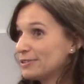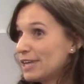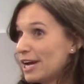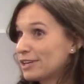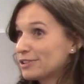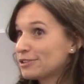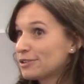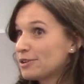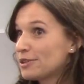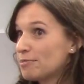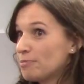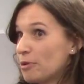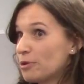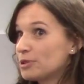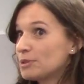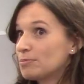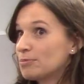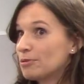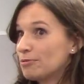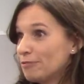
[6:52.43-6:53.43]
actually the
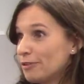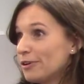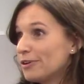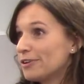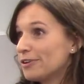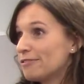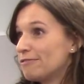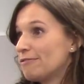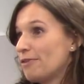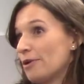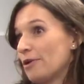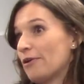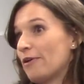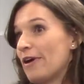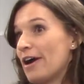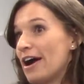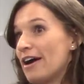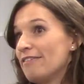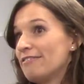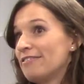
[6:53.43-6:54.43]
most preferred
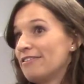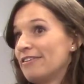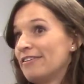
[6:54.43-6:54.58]
photograph.